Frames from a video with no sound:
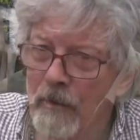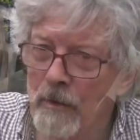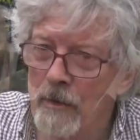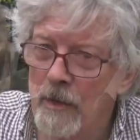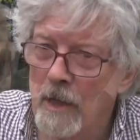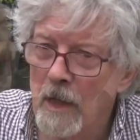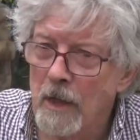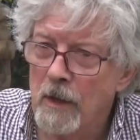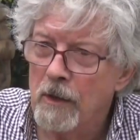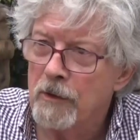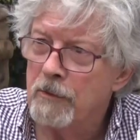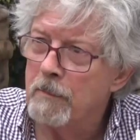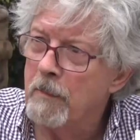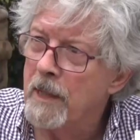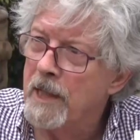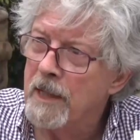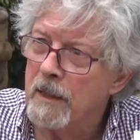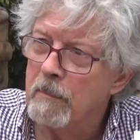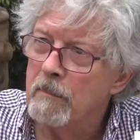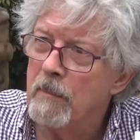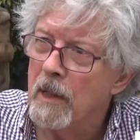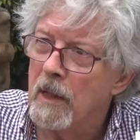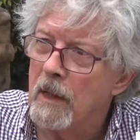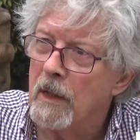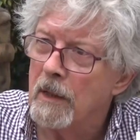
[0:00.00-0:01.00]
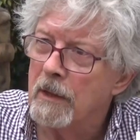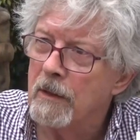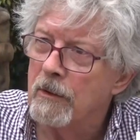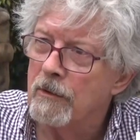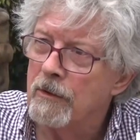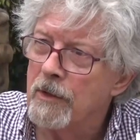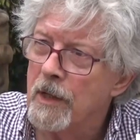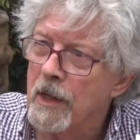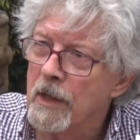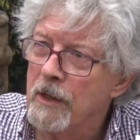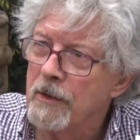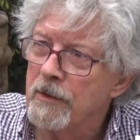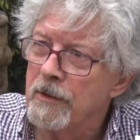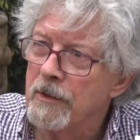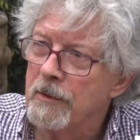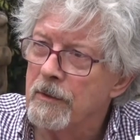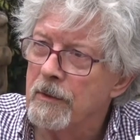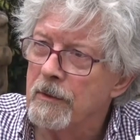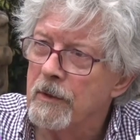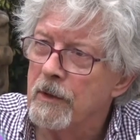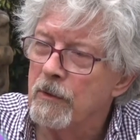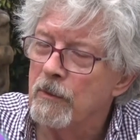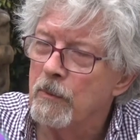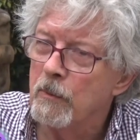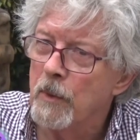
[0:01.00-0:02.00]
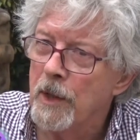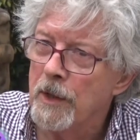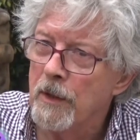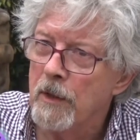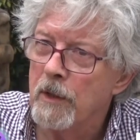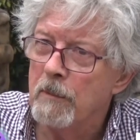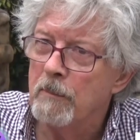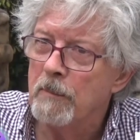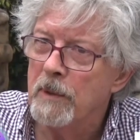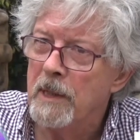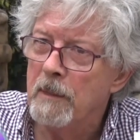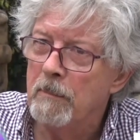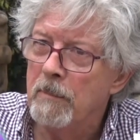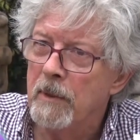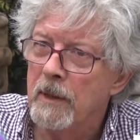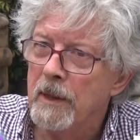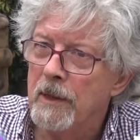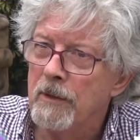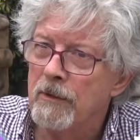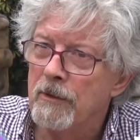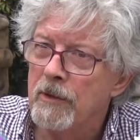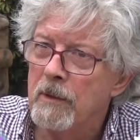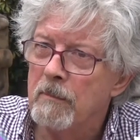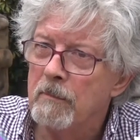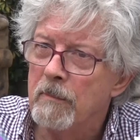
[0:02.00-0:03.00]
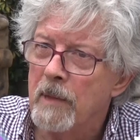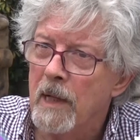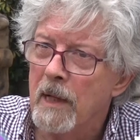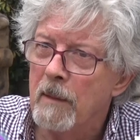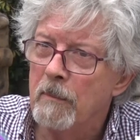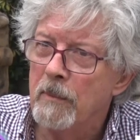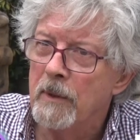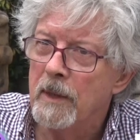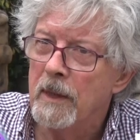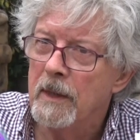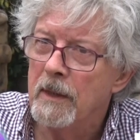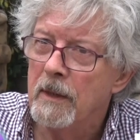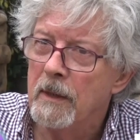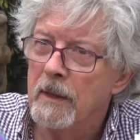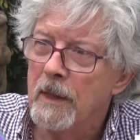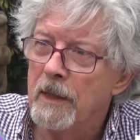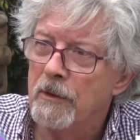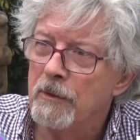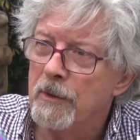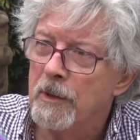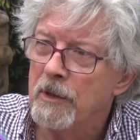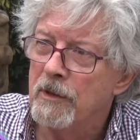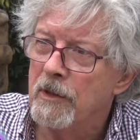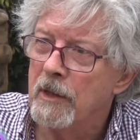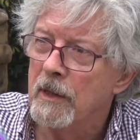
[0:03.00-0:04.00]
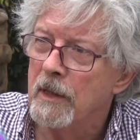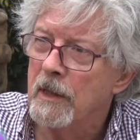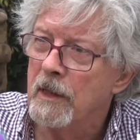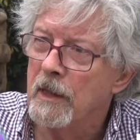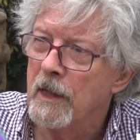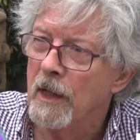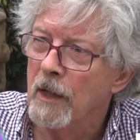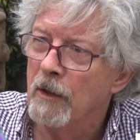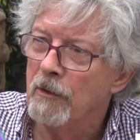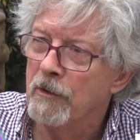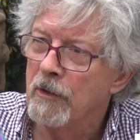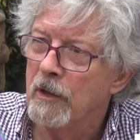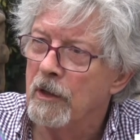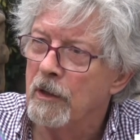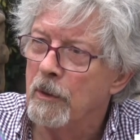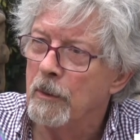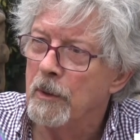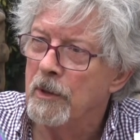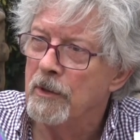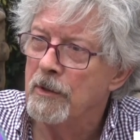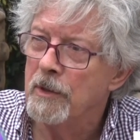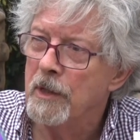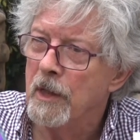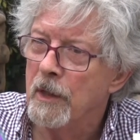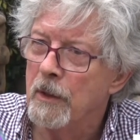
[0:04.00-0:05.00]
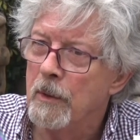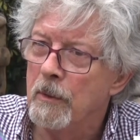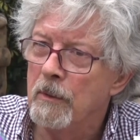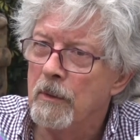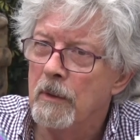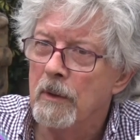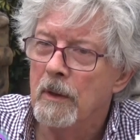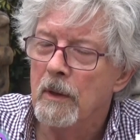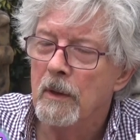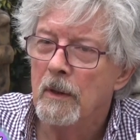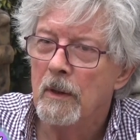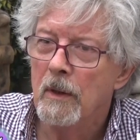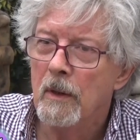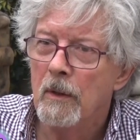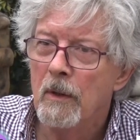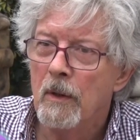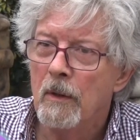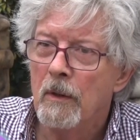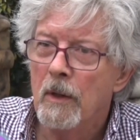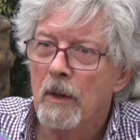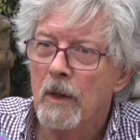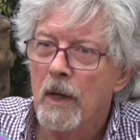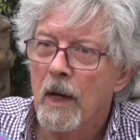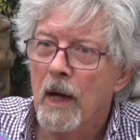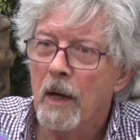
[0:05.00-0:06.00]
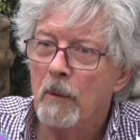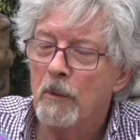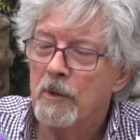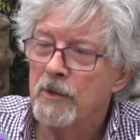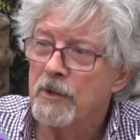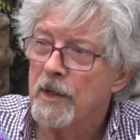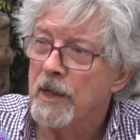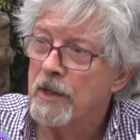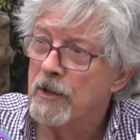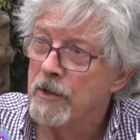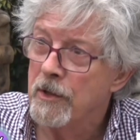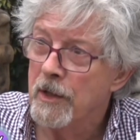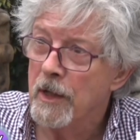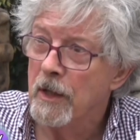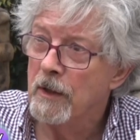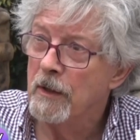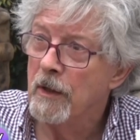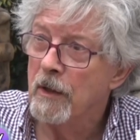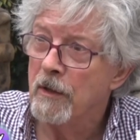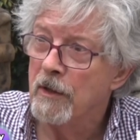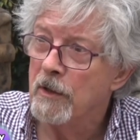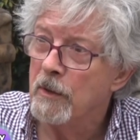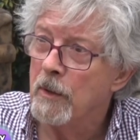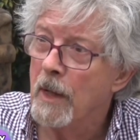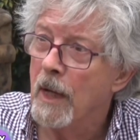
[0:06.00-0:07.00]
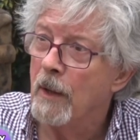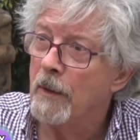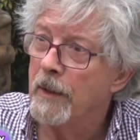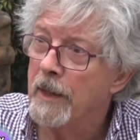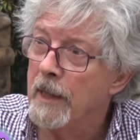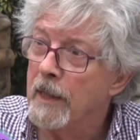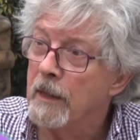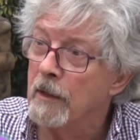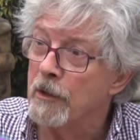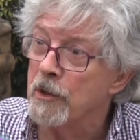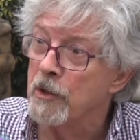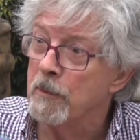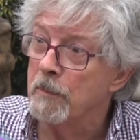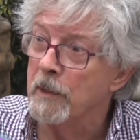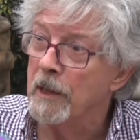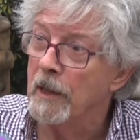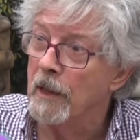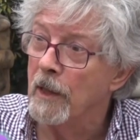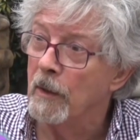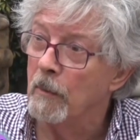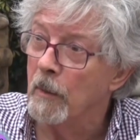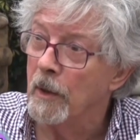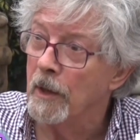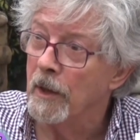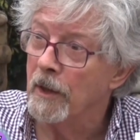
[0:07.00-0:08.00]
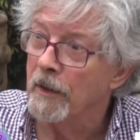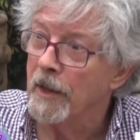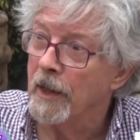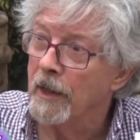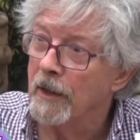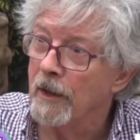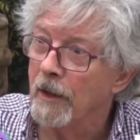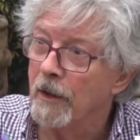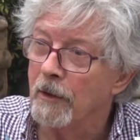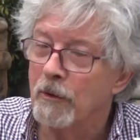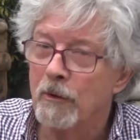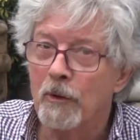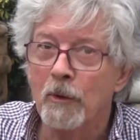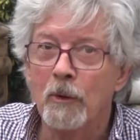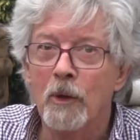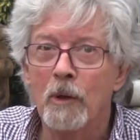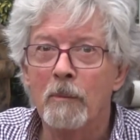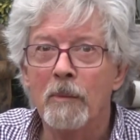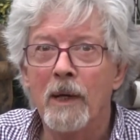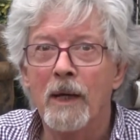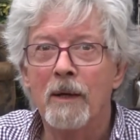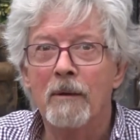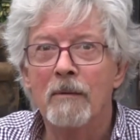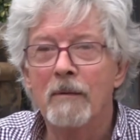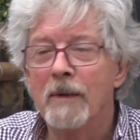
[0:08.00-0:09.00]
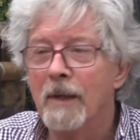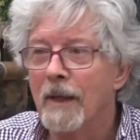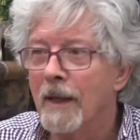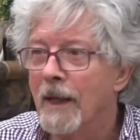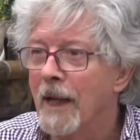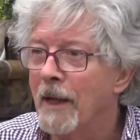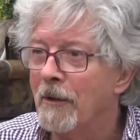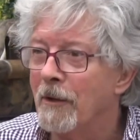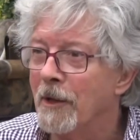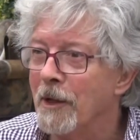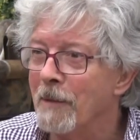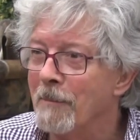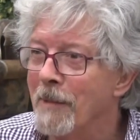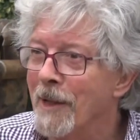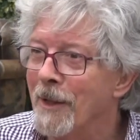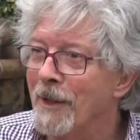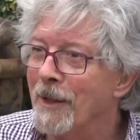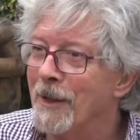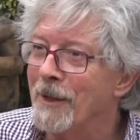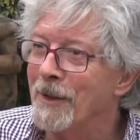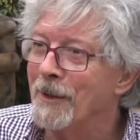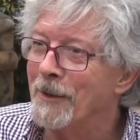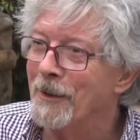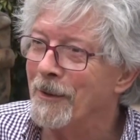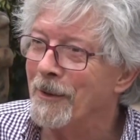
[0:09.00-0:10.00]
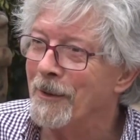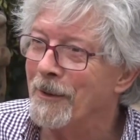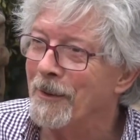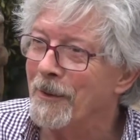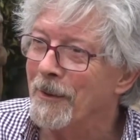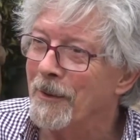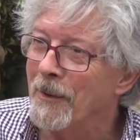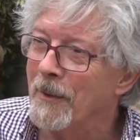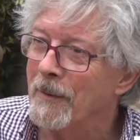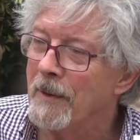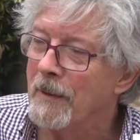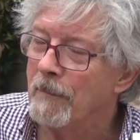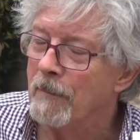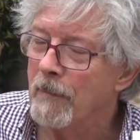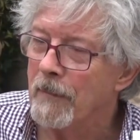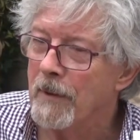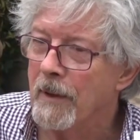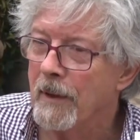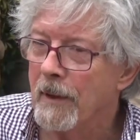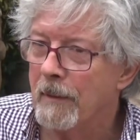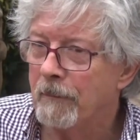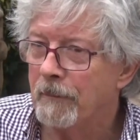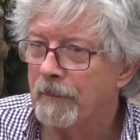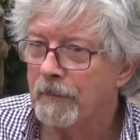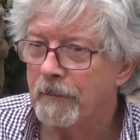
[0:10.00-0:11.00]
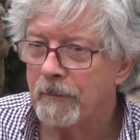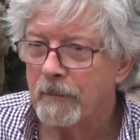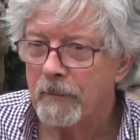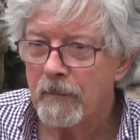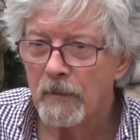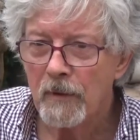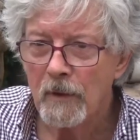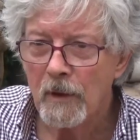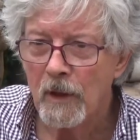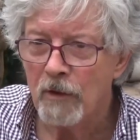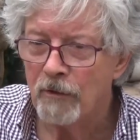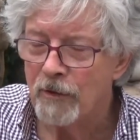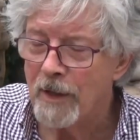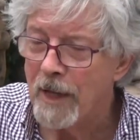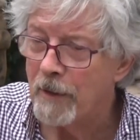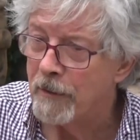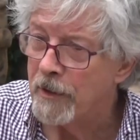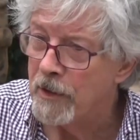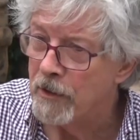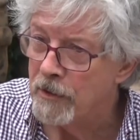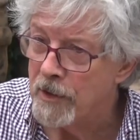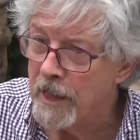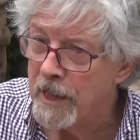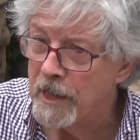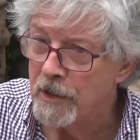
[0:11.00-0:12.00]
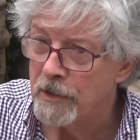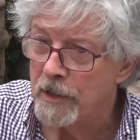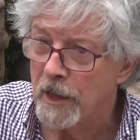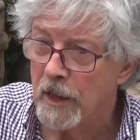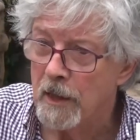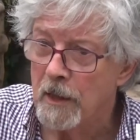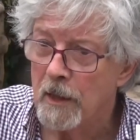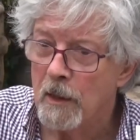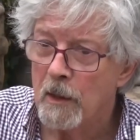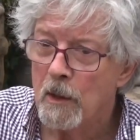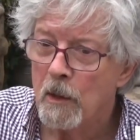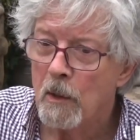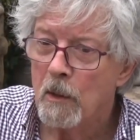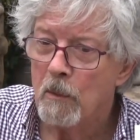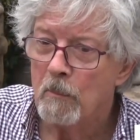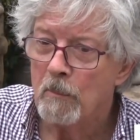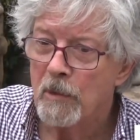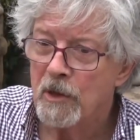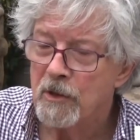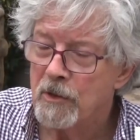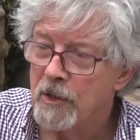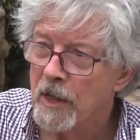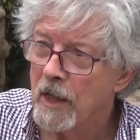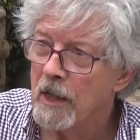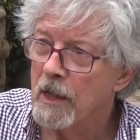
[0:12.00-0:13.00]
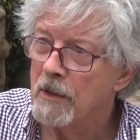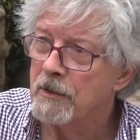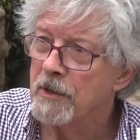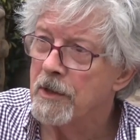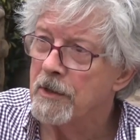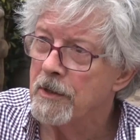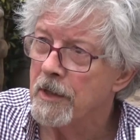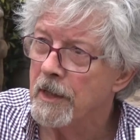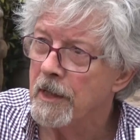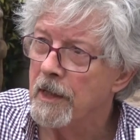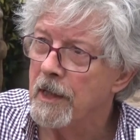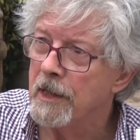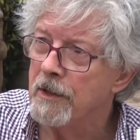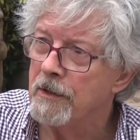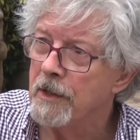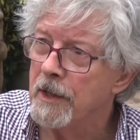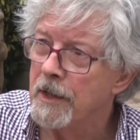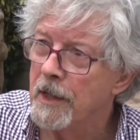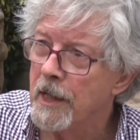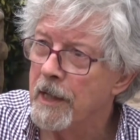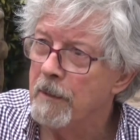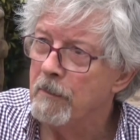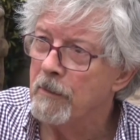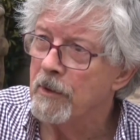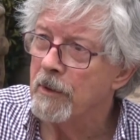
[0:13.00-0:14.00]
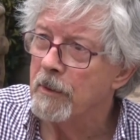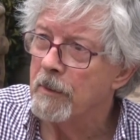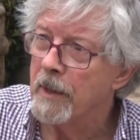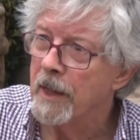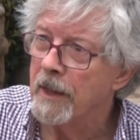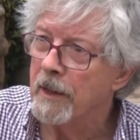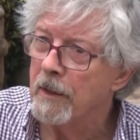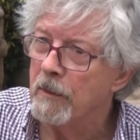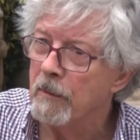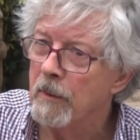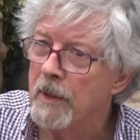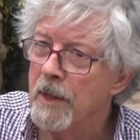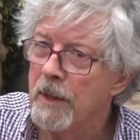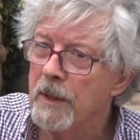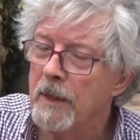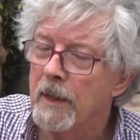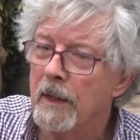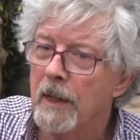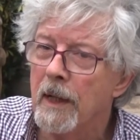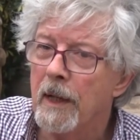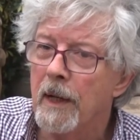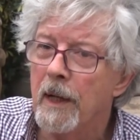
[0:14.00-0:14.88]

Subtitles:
Charles made a mark. Charles is one of the people in Zimbabwe in literature and culture who is known, I would say certainly throughout the English-speaking world. I can't talk about Latin America or Southeast Asia, but Charles is a name to reckon with.